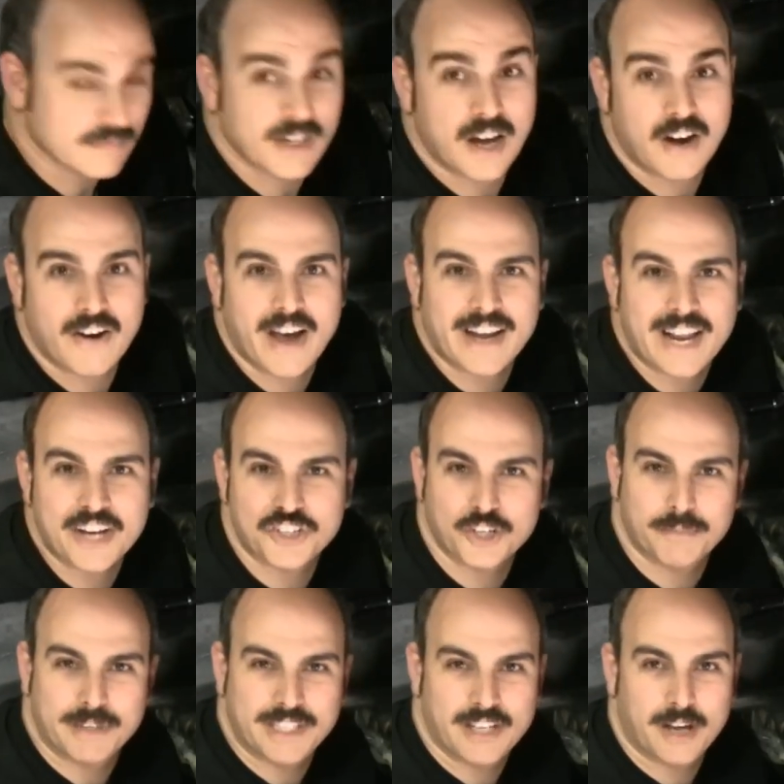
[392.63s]
All right, I
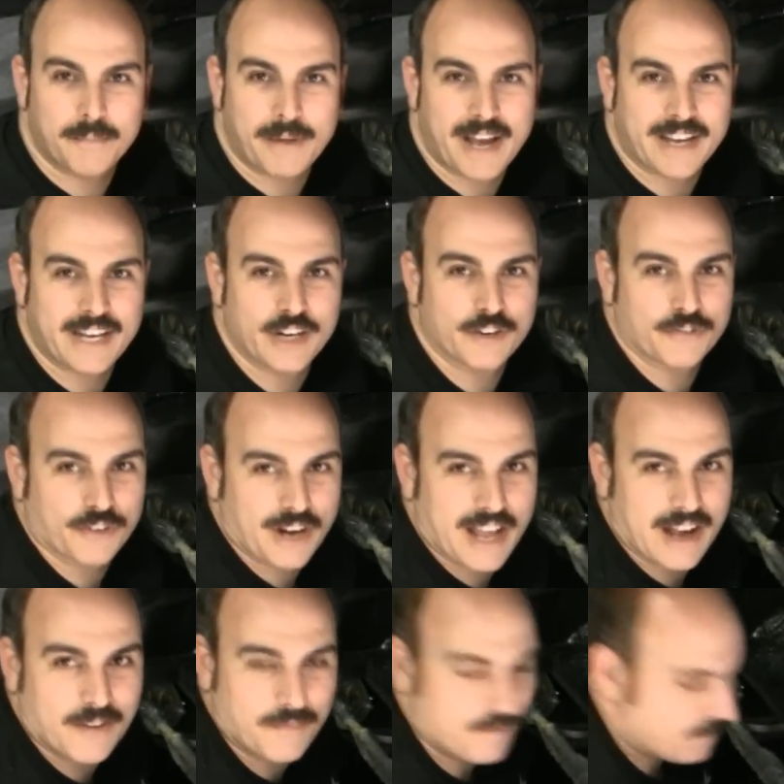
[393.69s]
should be done back here for
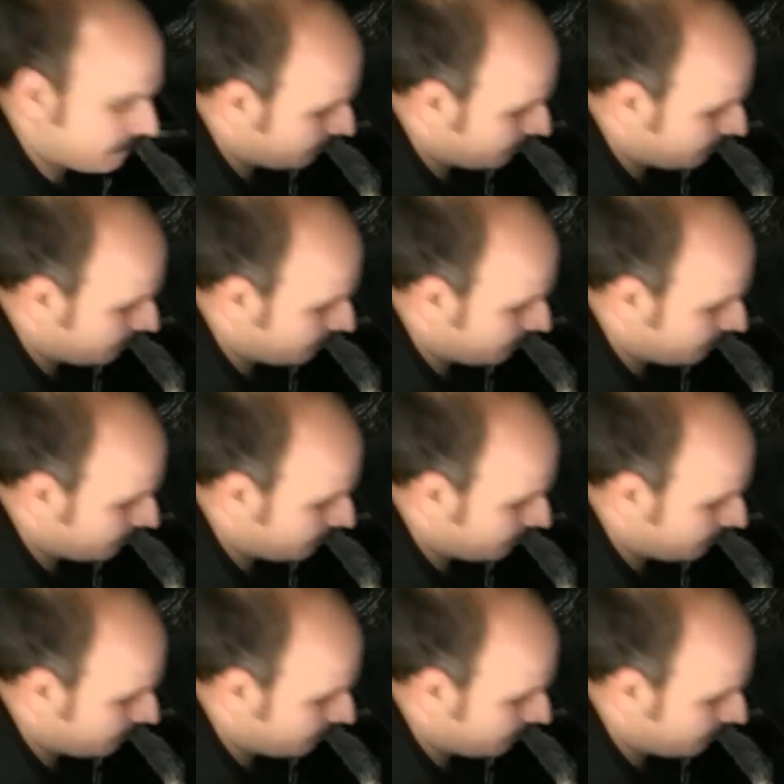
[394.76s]
now.